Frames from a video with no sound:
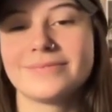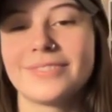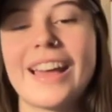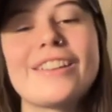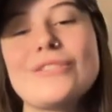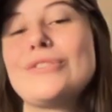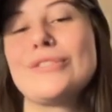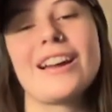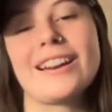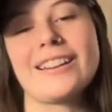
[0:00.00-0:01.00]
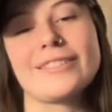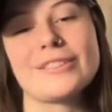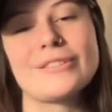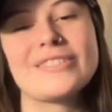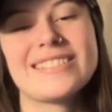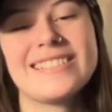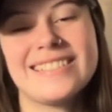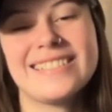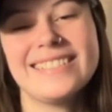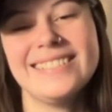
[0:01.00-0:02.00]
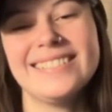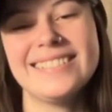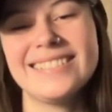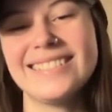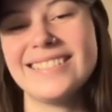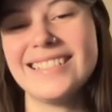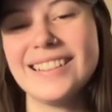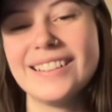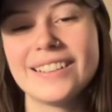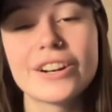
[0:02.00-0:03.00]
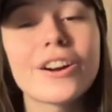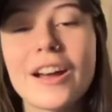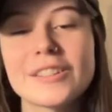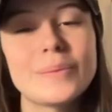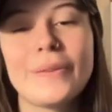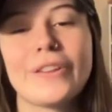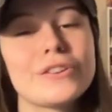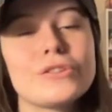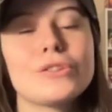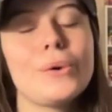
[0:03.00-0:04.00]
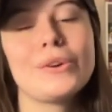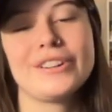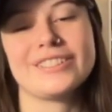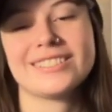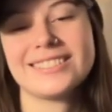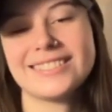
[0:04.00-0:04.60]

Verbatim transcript: Yeah, you do gotta get a suit. I'm like your costume looks so good.